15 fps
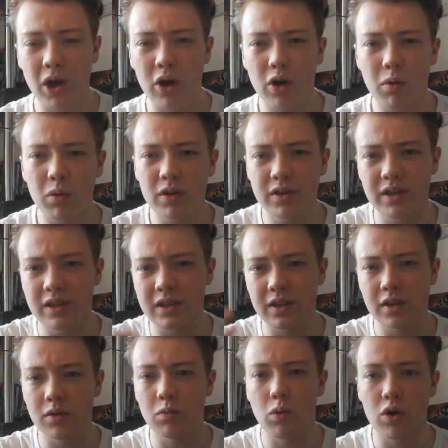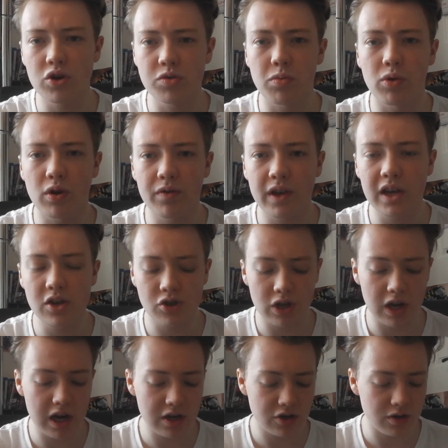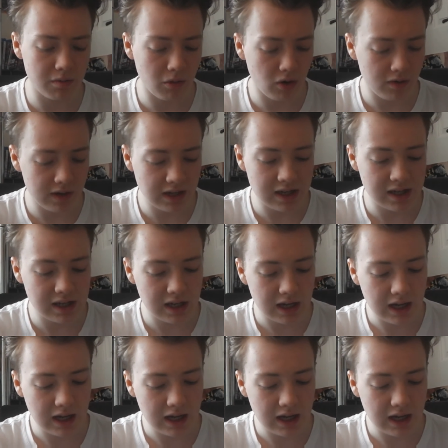how I wanted to watch more of Asian action movies,